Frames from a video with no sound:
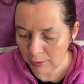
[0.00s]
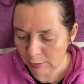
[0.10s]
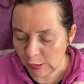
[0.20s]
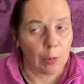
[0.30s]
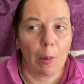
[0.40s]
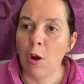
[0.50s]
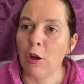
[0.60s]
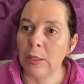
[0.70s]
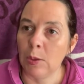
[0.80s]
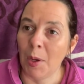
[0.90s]
smoked
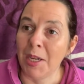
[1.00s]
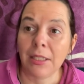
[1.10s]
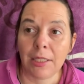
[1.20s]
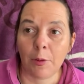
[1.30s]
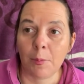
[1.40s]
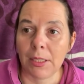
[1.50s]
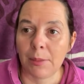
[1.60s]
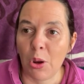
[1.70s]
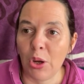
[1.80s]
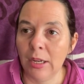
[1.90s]
sweetness from the
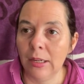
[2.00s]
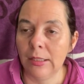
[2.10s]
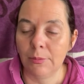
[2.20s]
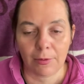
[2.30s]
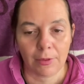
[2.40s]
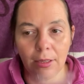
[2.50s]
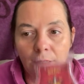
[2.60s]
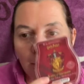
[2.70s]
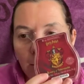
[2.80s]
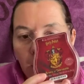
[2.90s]
smokiness with
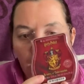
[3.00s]
this.